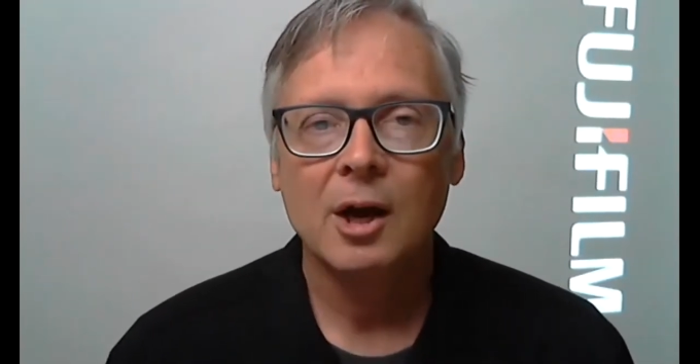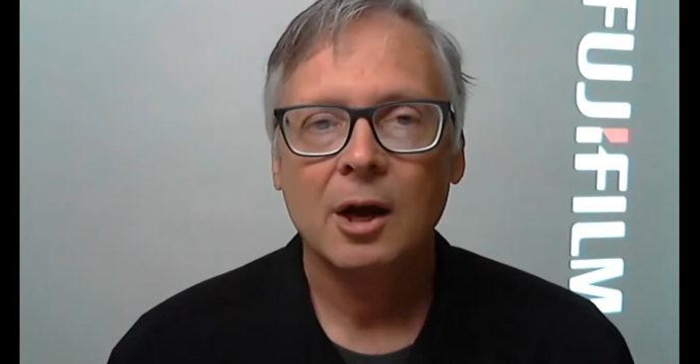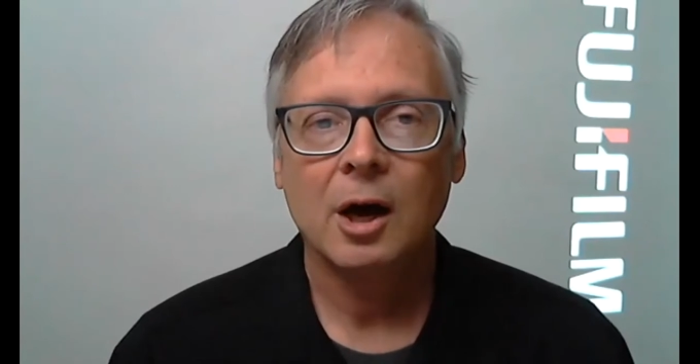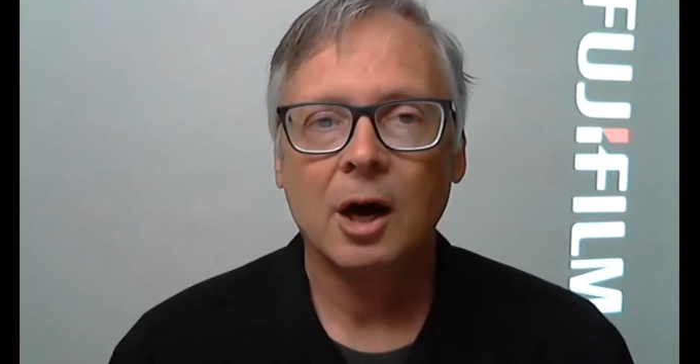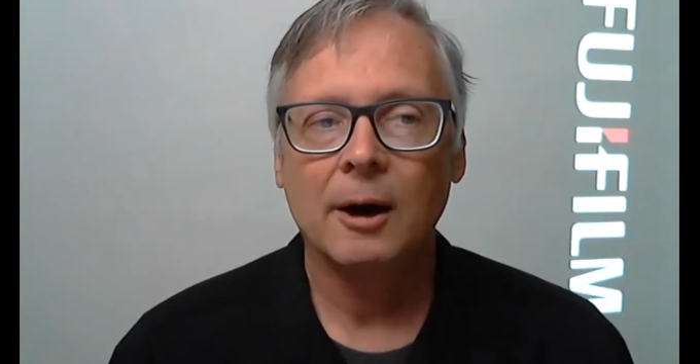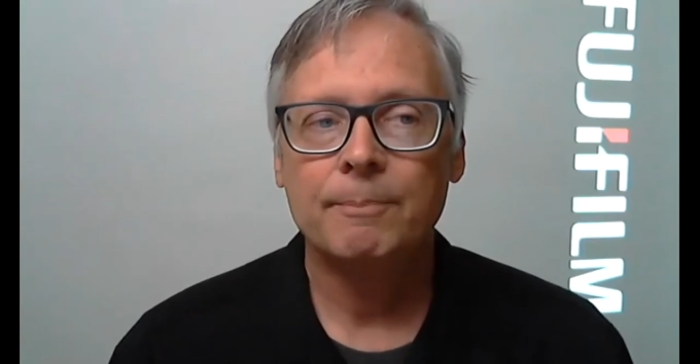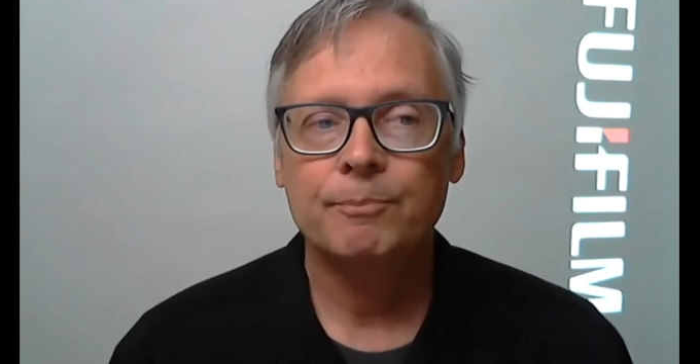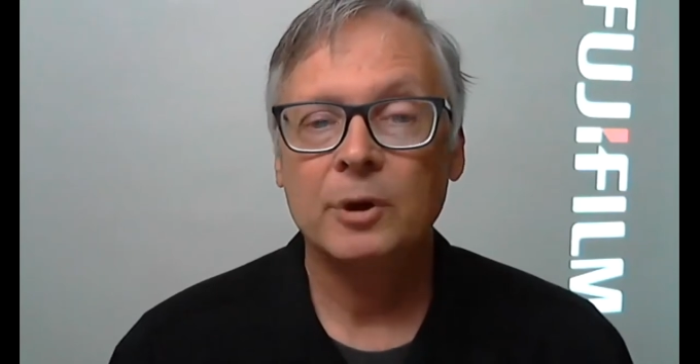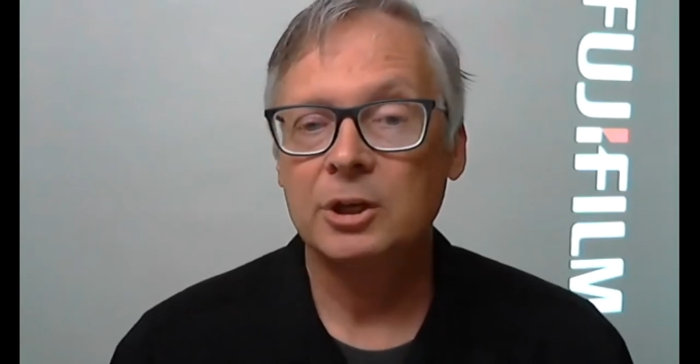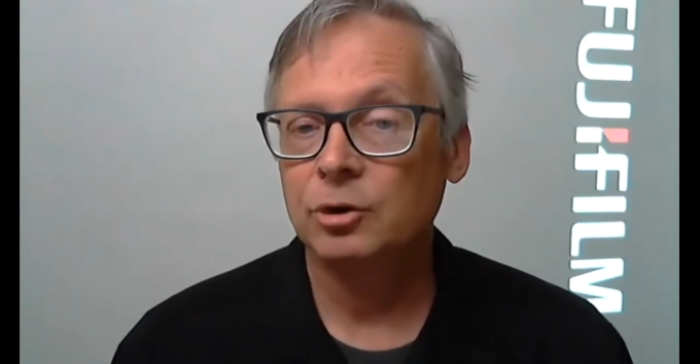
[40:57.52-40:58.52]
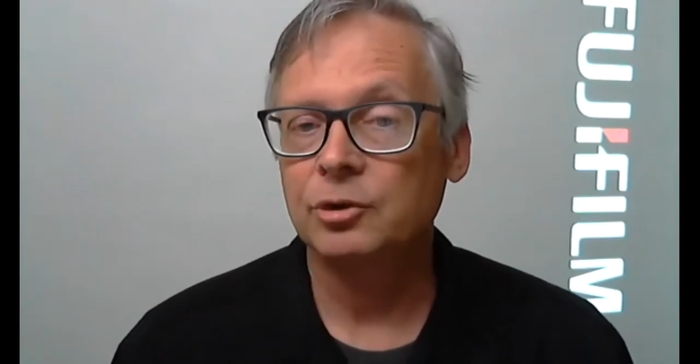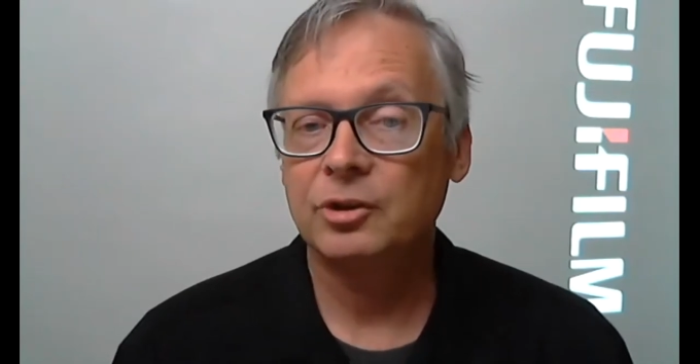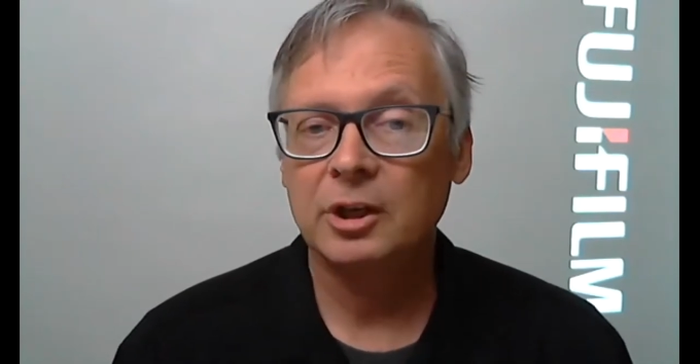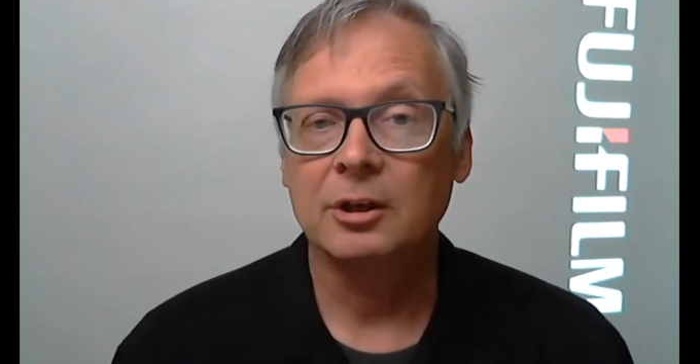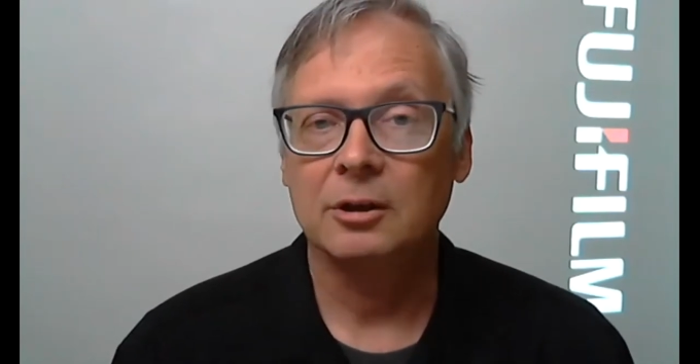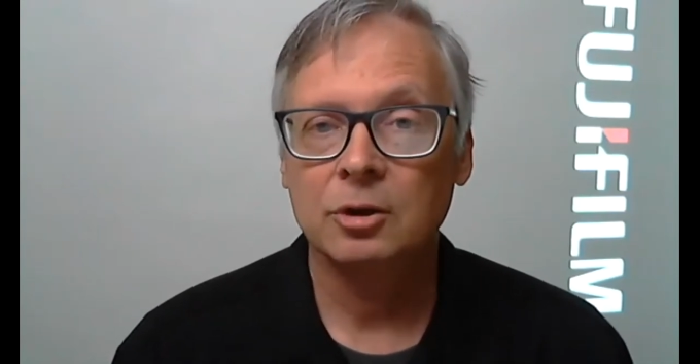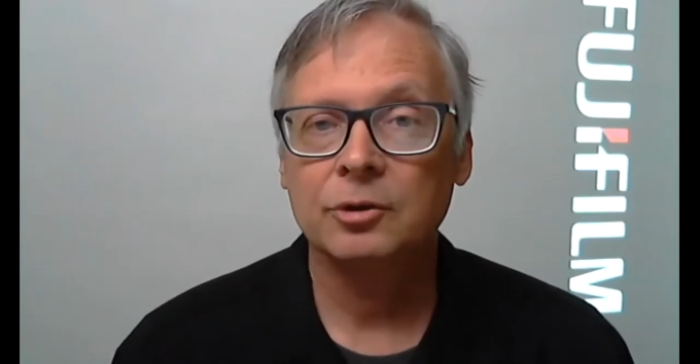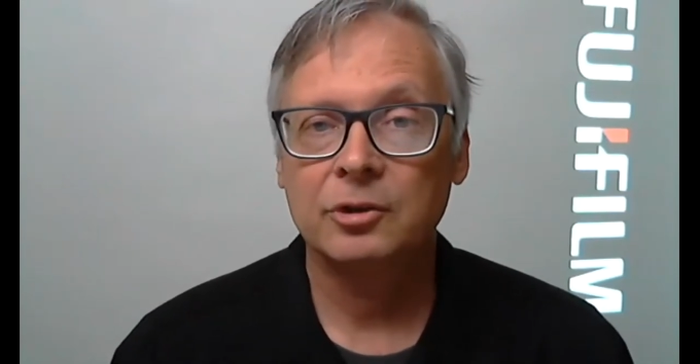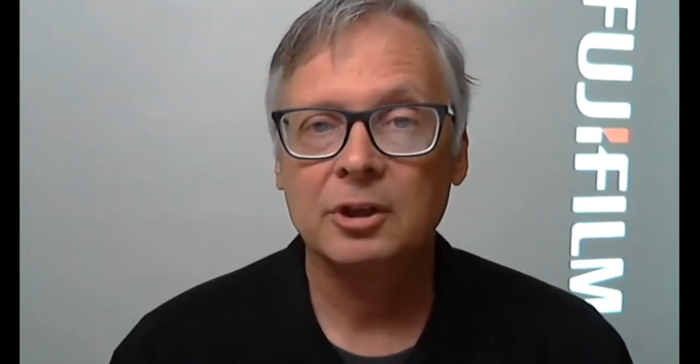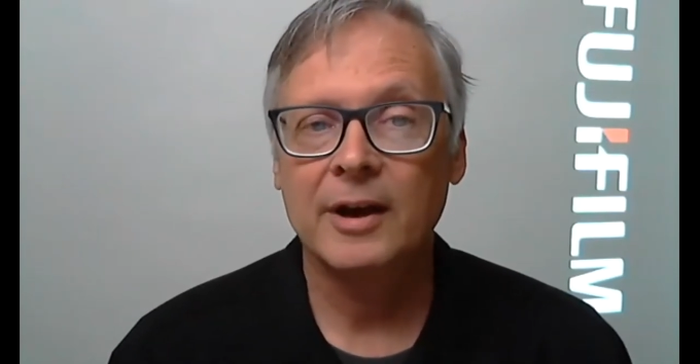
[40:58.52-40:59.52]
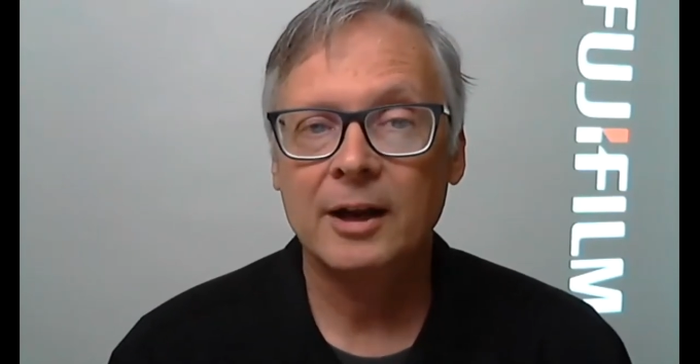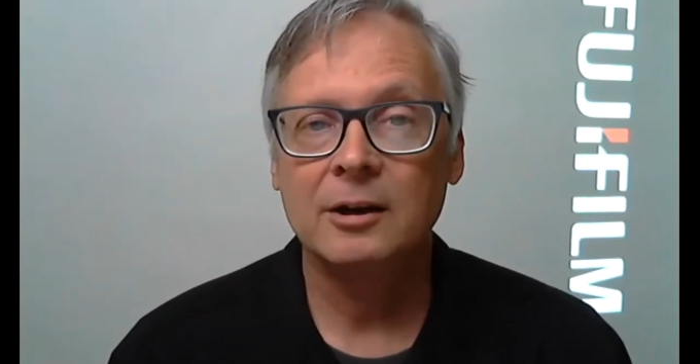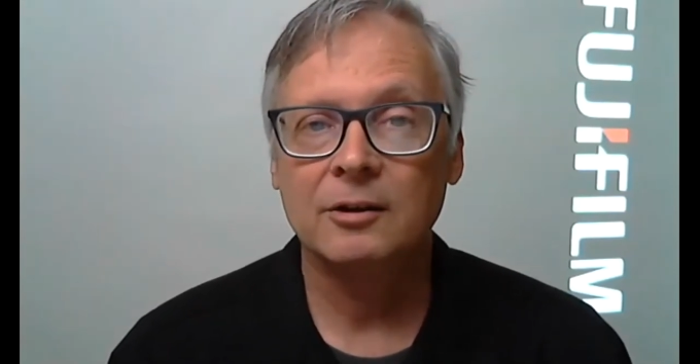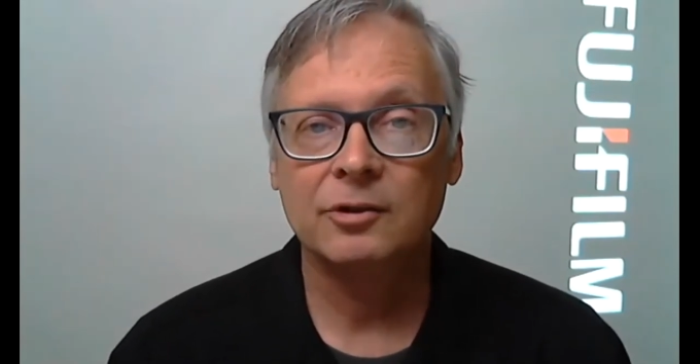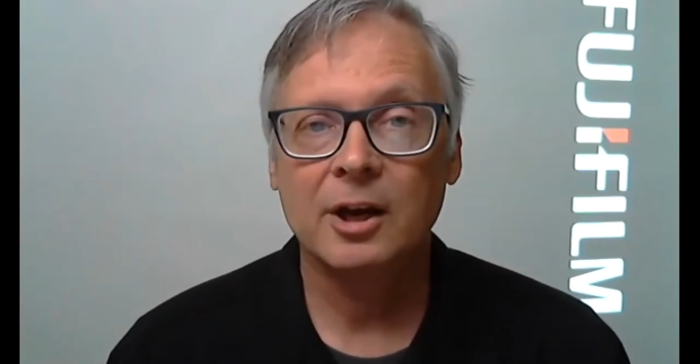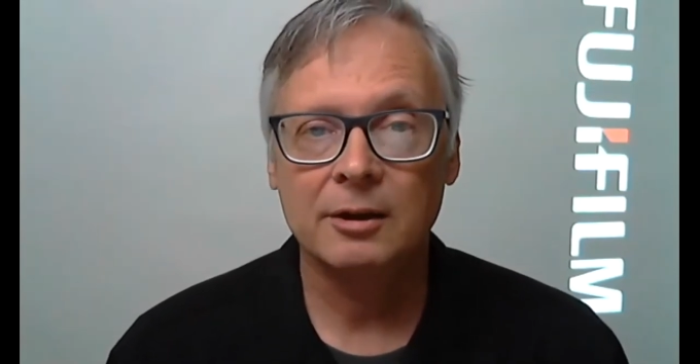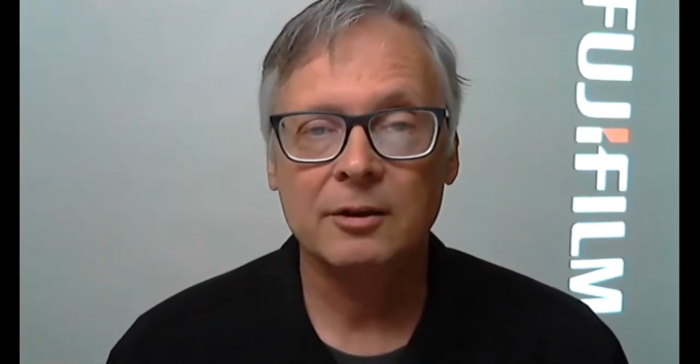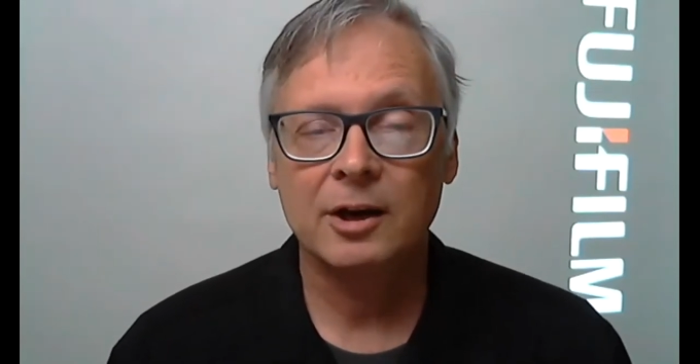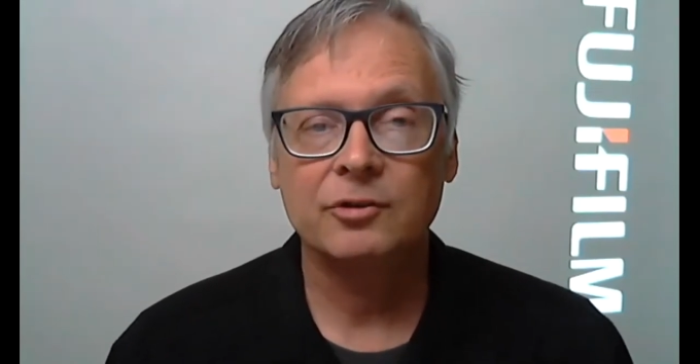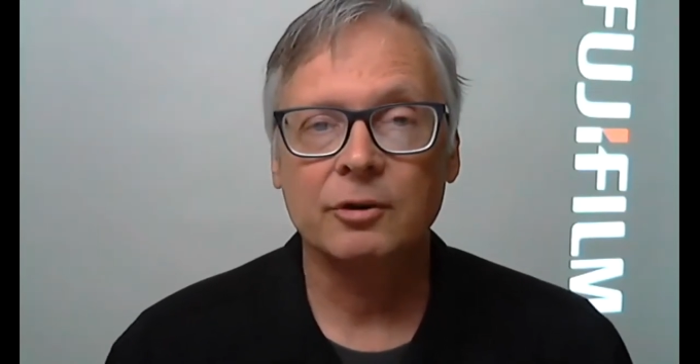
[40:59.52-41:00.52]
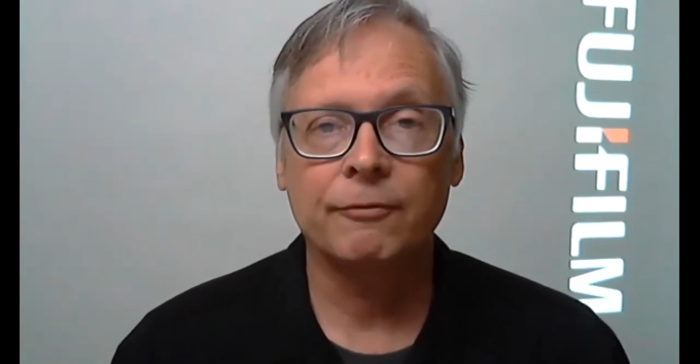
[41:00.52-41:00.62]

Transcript: Uh, but you'll see, you'll see that is a that is a